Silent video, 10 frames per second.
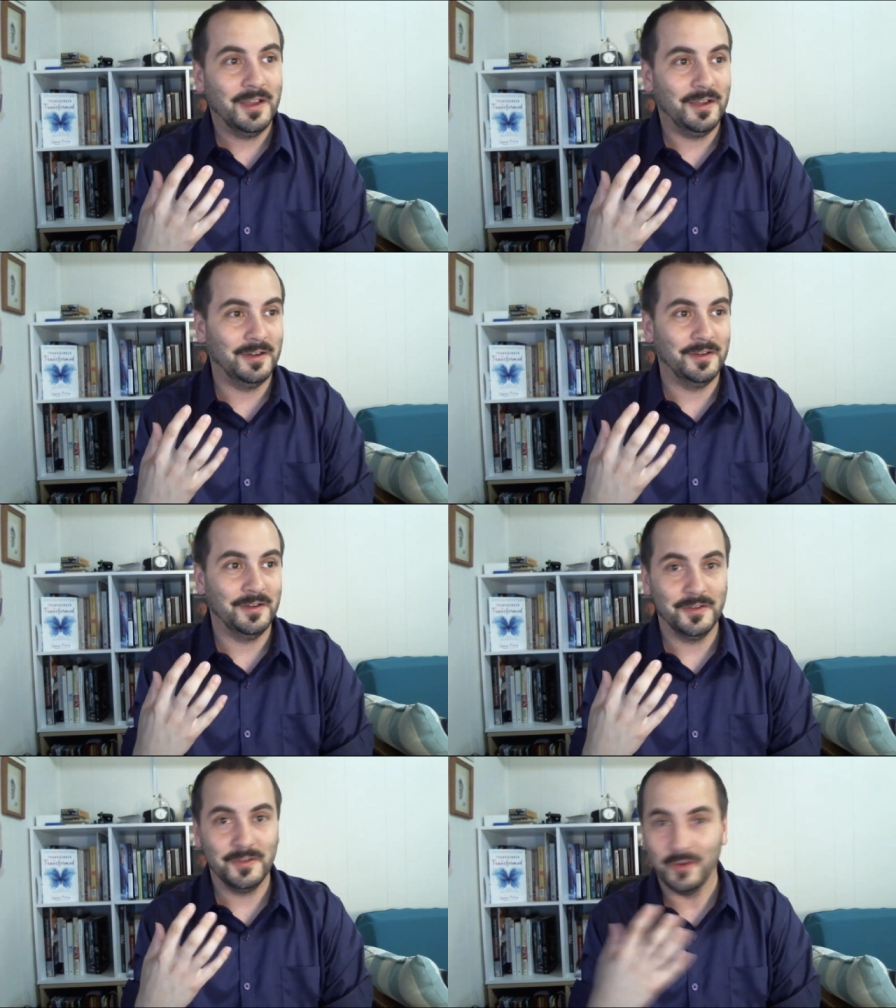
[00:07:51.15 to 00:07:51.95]

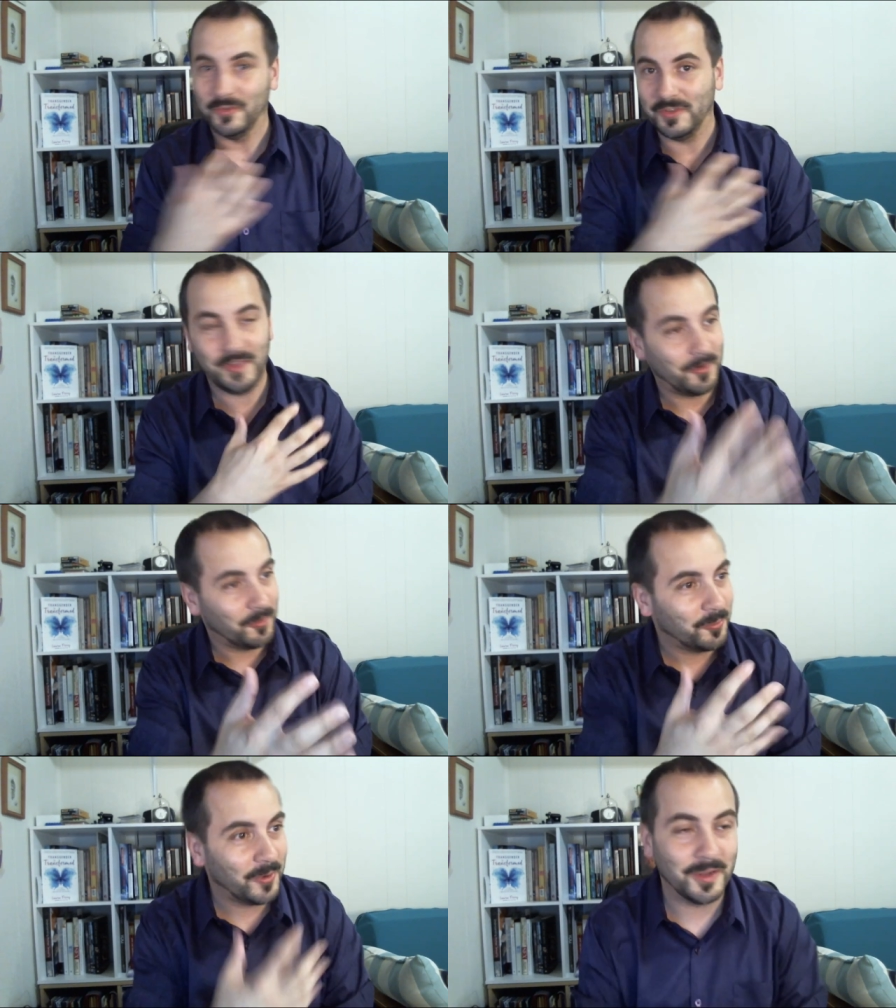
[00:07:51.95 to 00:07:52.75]
Uh, you know, she sat
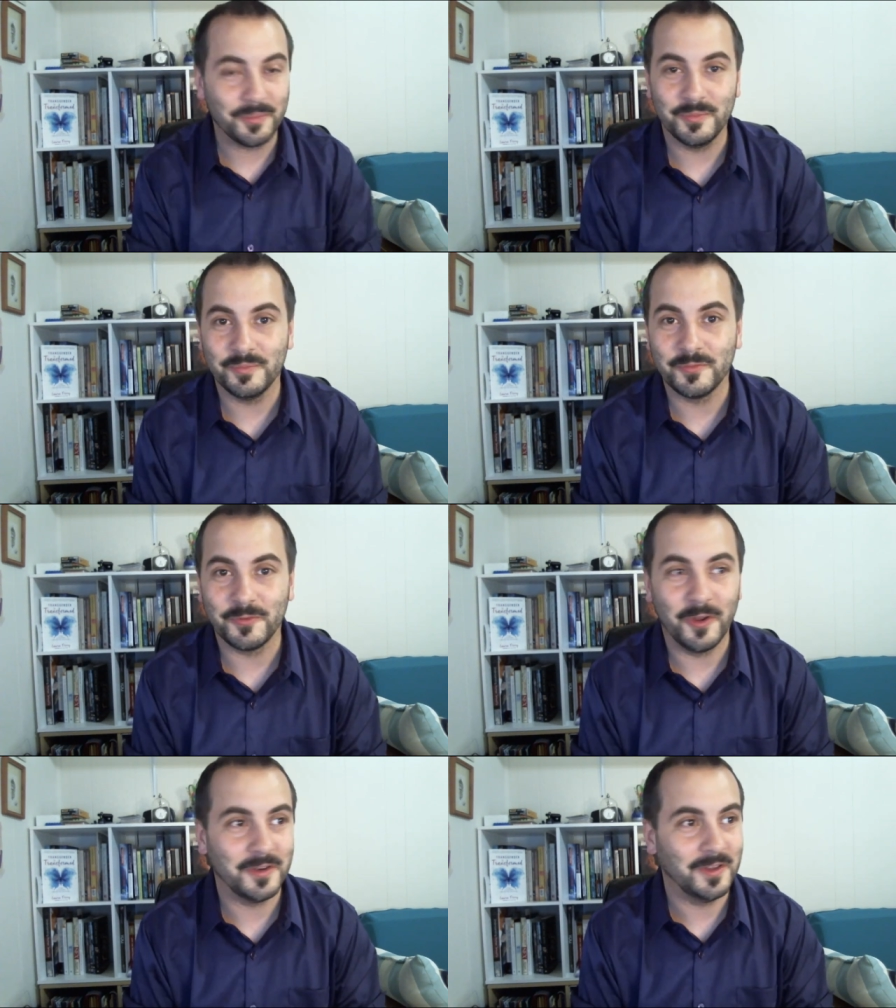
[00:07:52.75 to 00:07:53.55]
right up
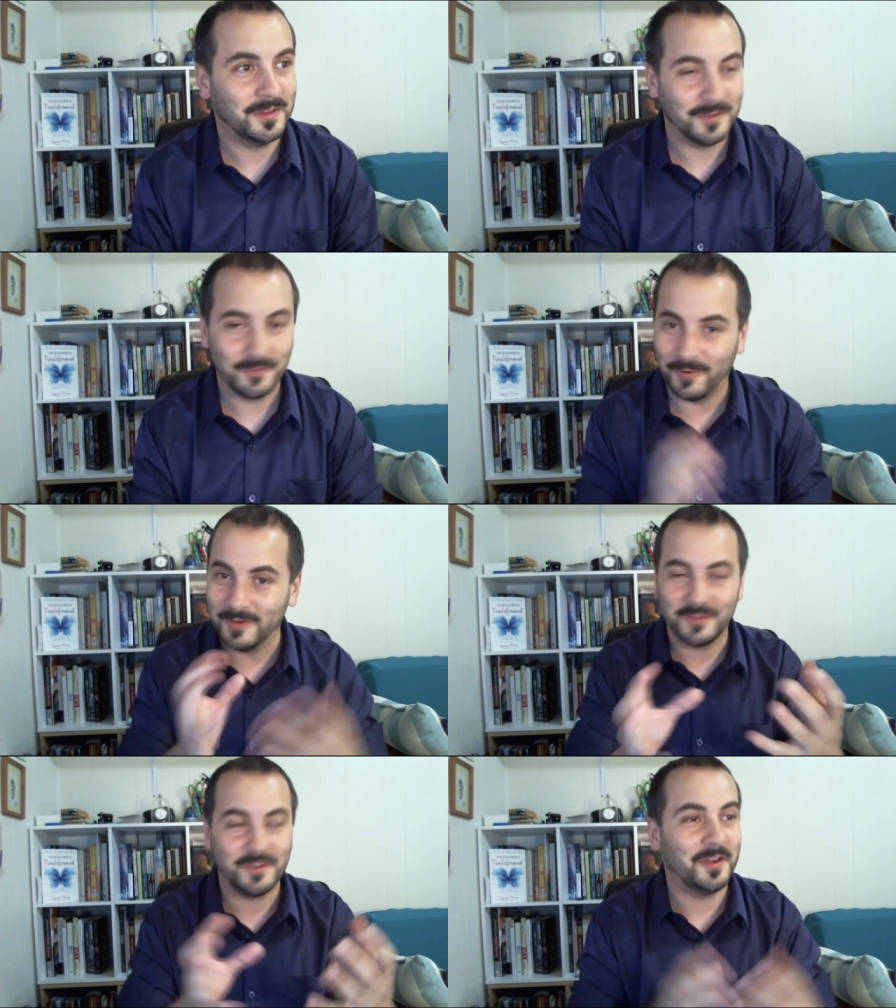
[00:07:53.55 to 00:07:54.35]
front, front
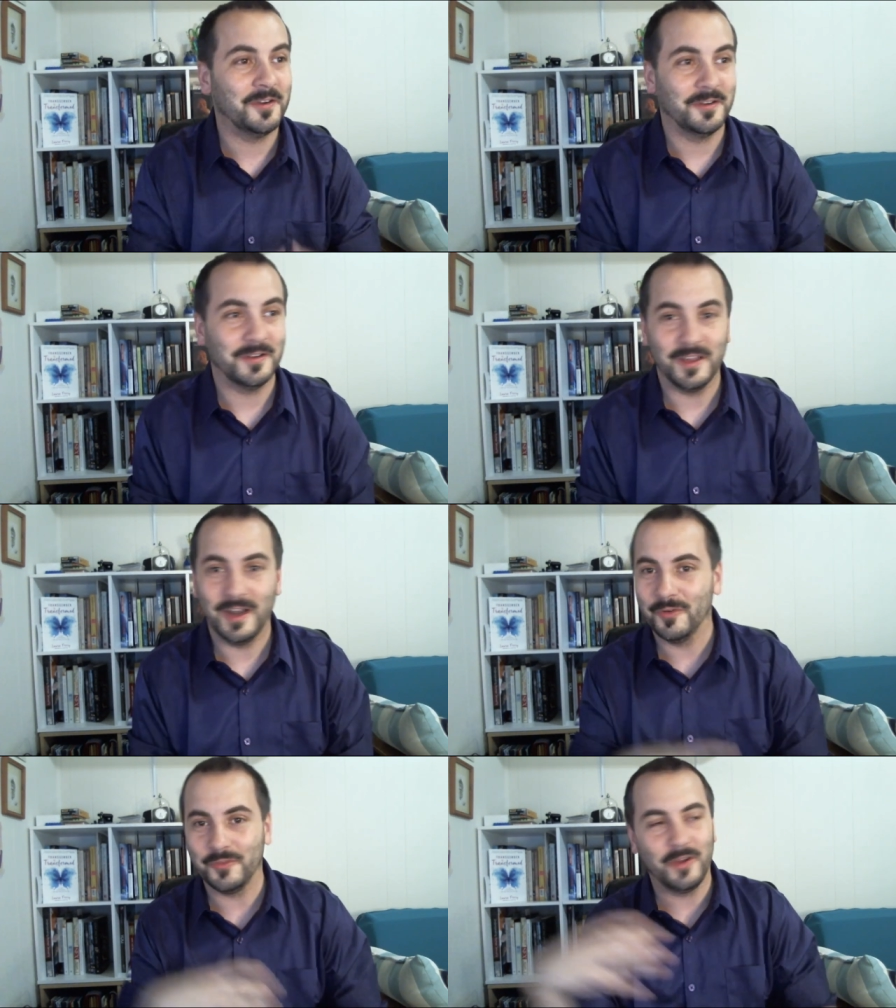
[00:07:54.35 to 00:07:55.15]
and center, and
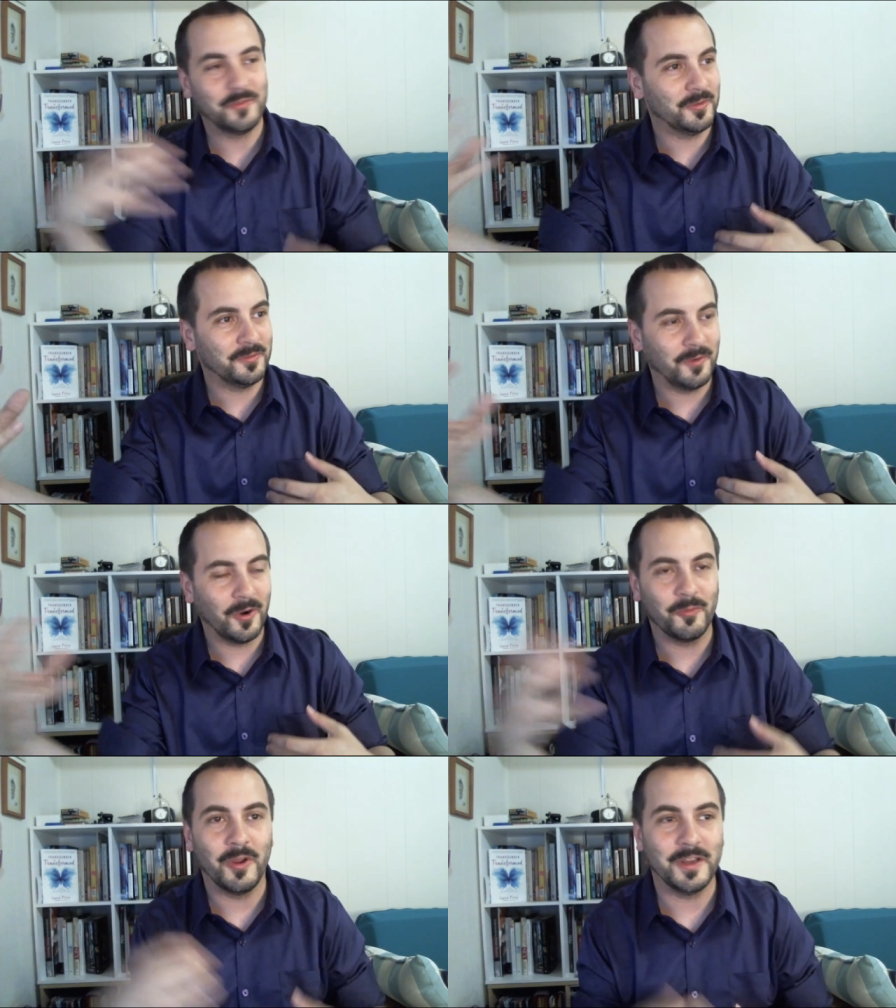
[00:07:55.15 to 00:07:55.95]
I was off to the
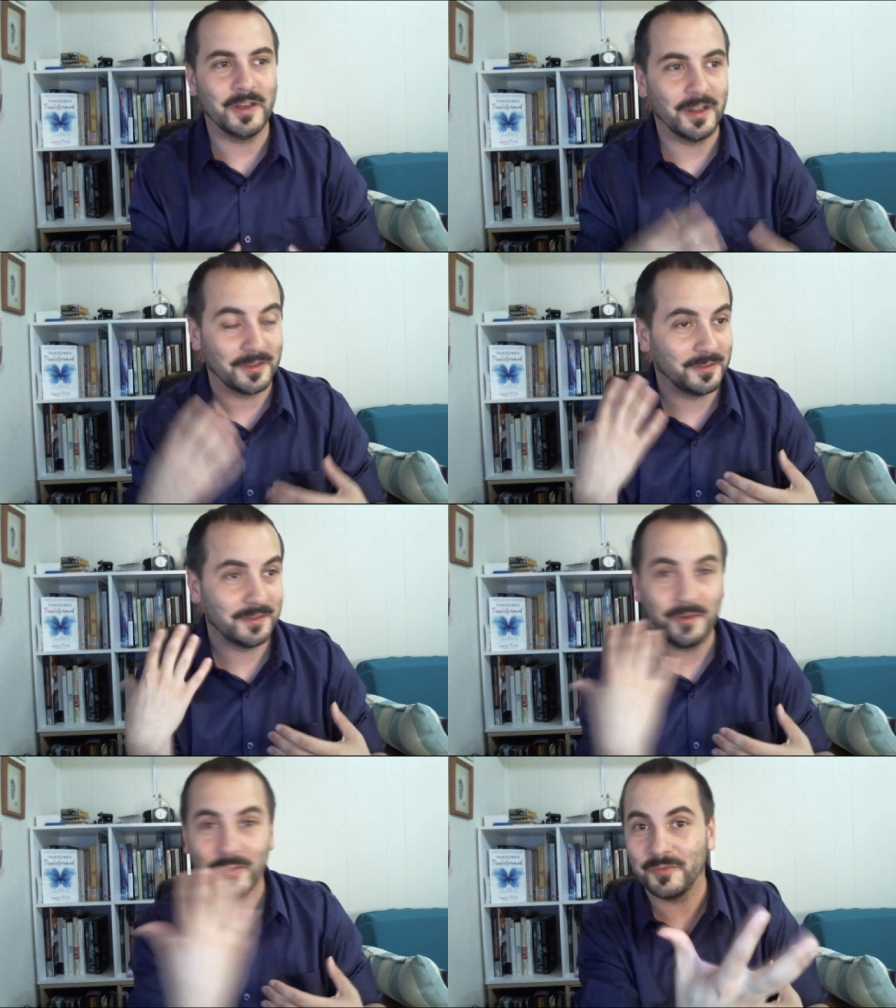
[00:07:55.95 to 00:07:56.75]
far right, and I could
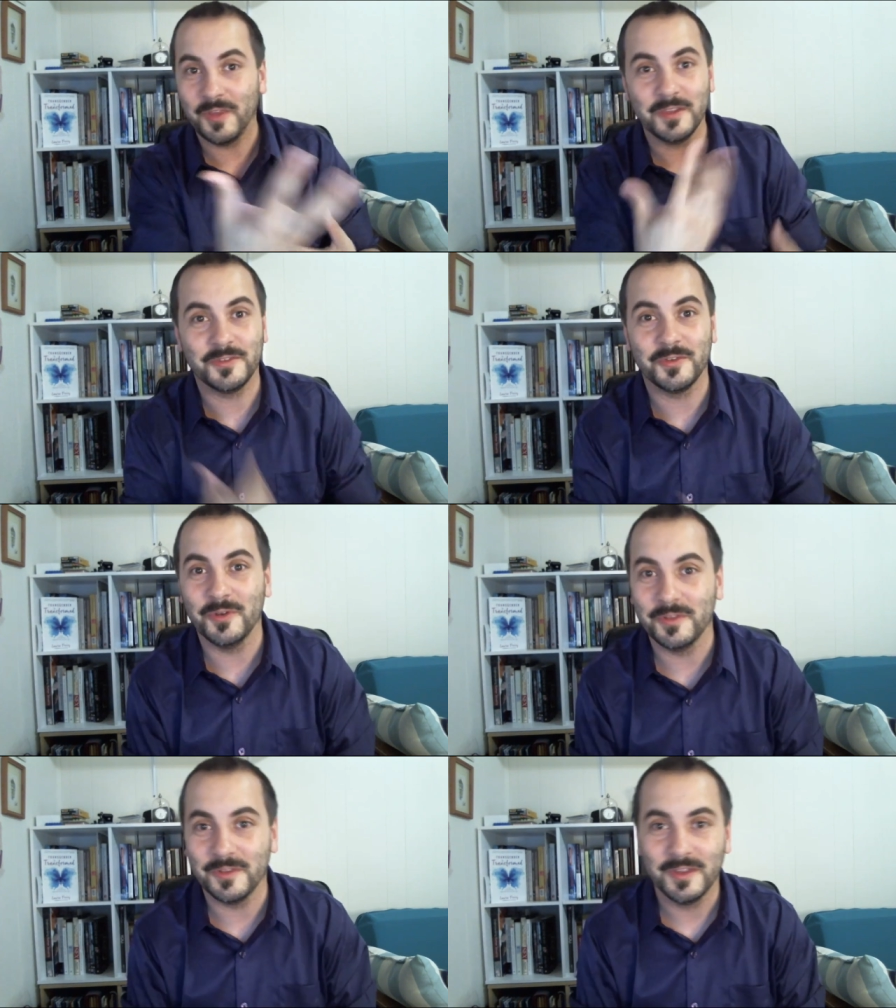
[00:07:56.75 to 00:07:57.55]
see her face
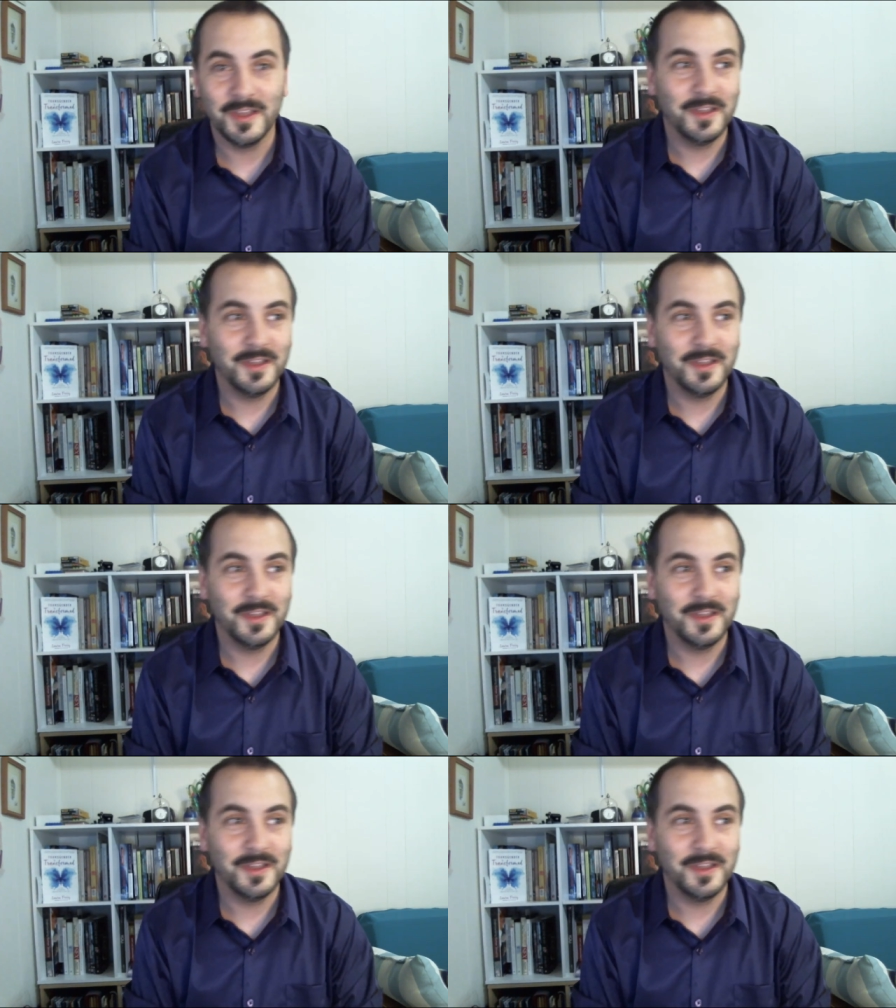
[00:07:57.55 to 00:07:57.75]
during the,